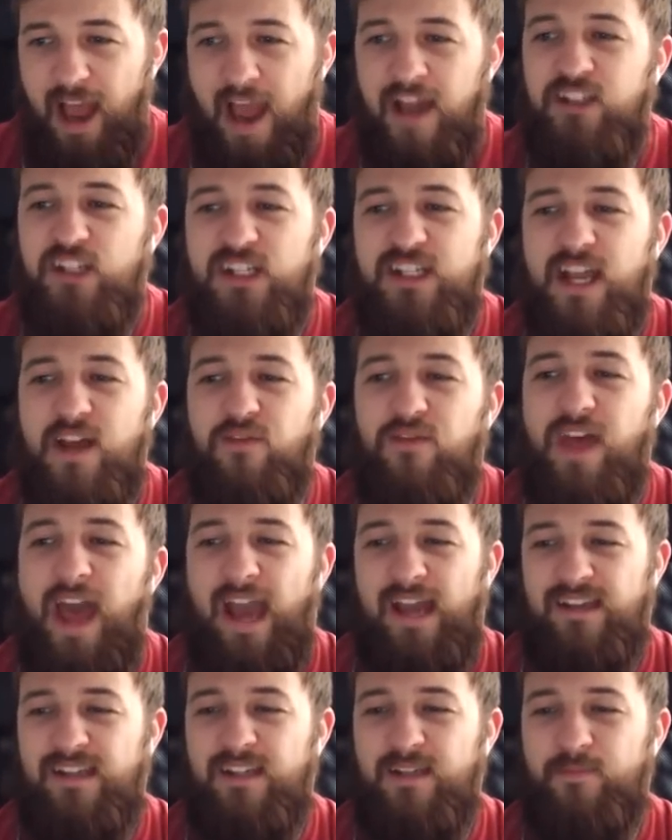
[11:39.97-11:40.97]
and just have
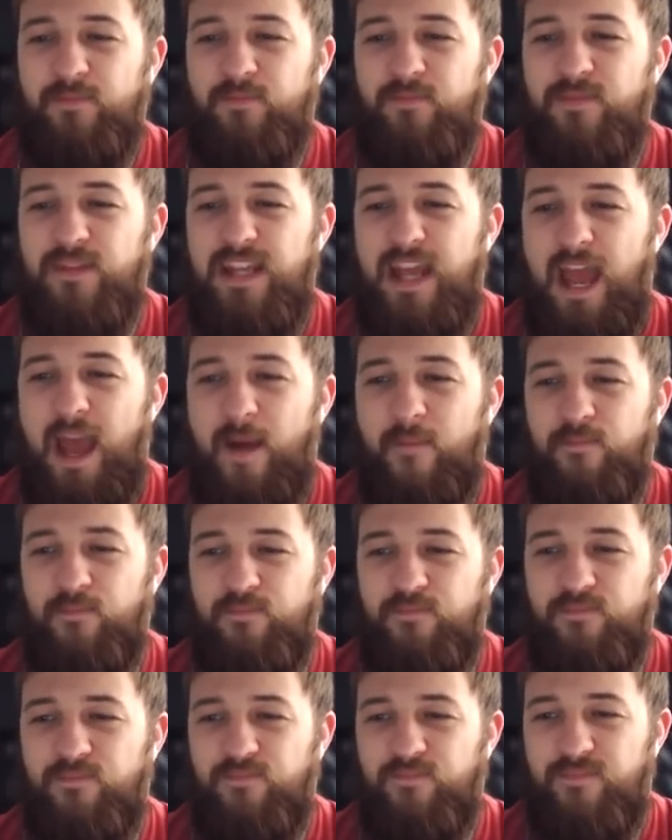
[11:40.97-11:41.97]
that. Yeah,
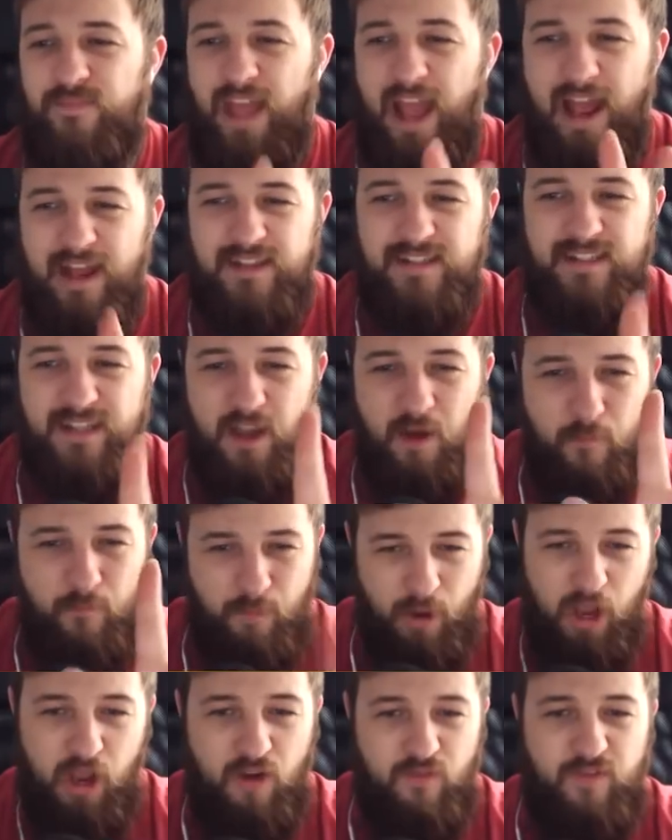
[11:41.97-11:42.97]
that's
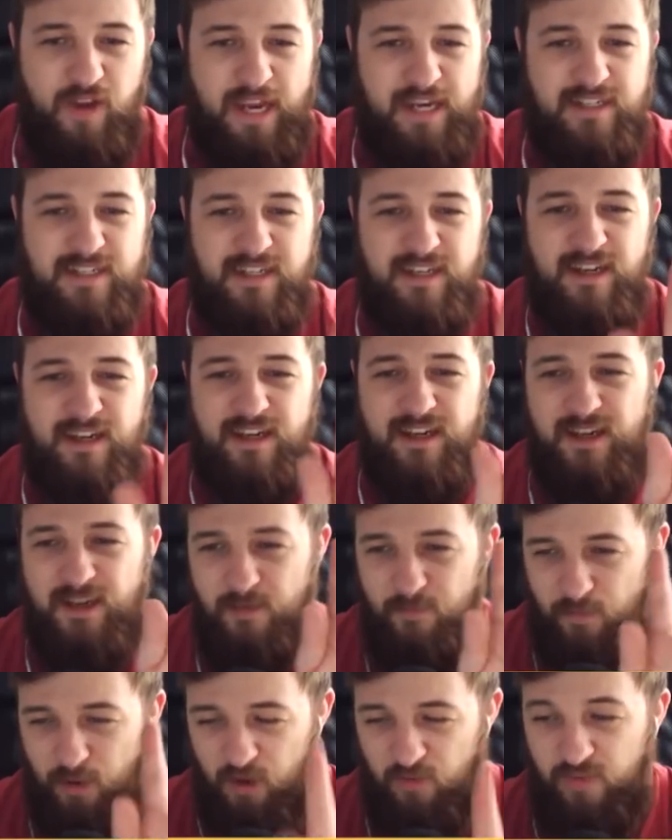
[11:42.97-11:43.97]
perfect.
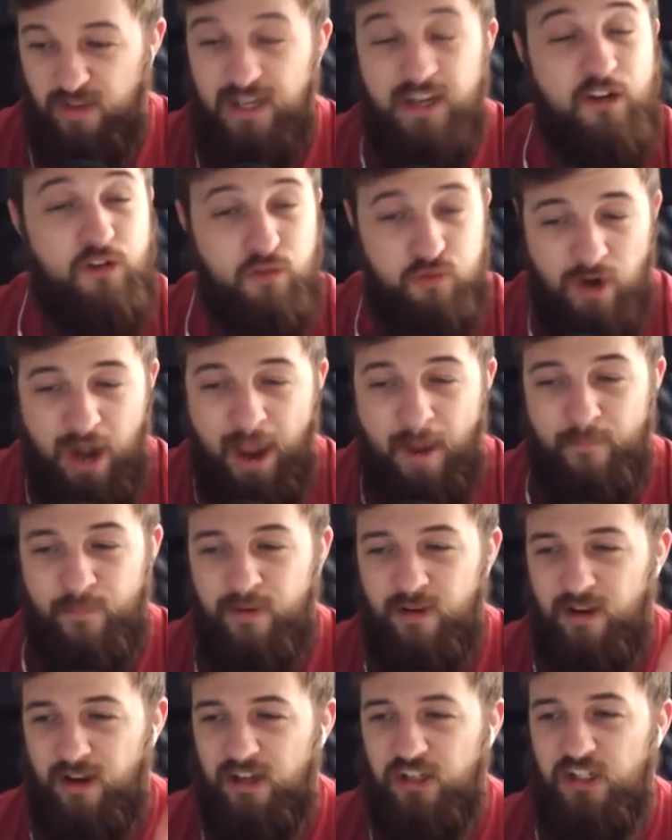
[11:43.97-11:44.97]
Perfectly crap,
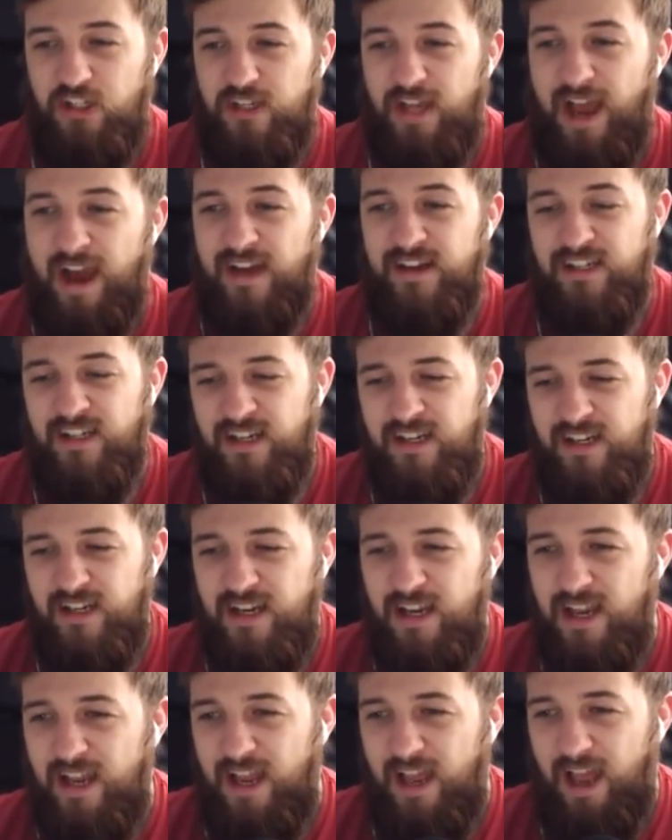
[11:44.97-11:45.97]
I should add.
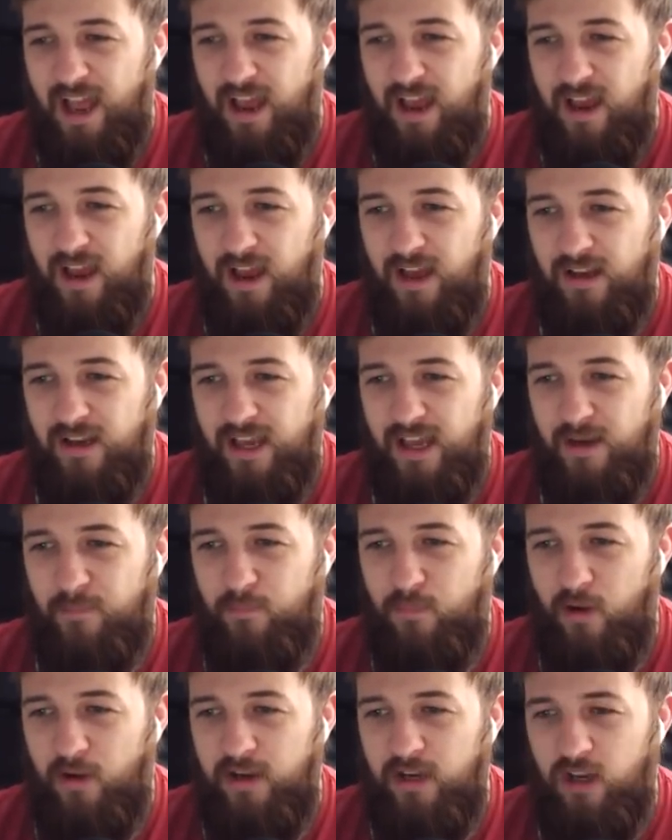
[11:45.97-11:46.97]
Get a
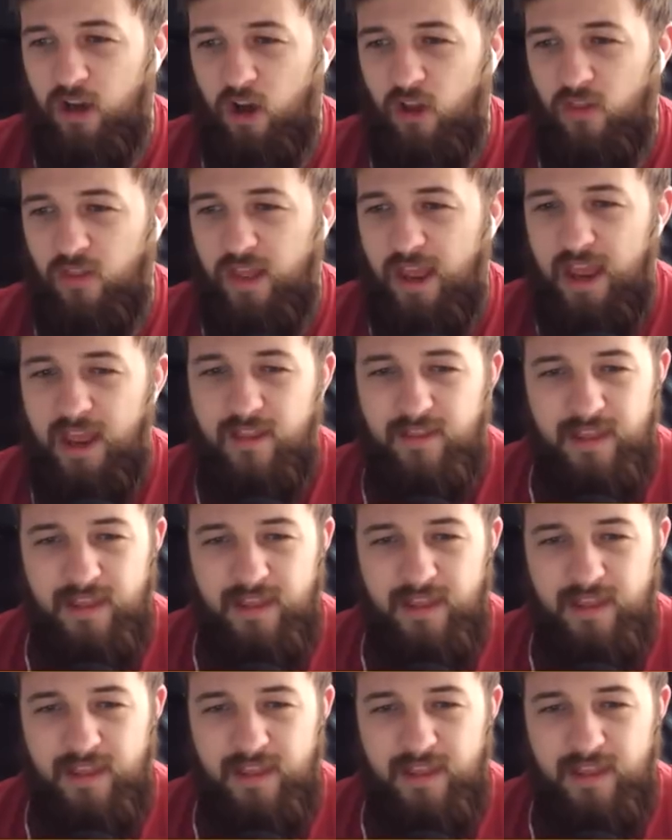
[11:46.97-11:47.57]
bonnet on there.